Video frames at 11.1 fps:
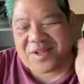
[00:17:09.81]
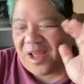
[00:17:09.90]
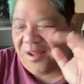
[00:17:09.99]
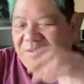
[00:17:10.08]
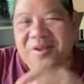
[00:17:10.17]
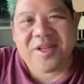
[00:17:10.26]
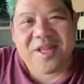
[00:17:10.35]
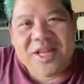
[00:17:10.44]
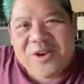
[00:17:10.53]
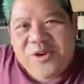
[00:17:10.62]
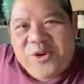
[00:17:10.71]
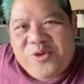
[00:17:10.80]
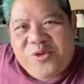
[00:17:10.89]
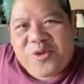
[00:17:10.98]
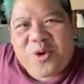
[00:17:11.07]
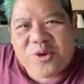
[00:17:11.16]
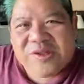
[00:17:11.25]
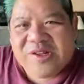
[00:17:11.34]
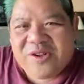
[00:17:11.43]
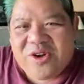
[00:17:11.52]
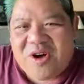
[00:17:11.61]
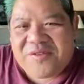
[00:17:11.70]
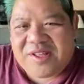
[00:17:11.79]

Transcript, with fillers: kind of neutral hotel coffee.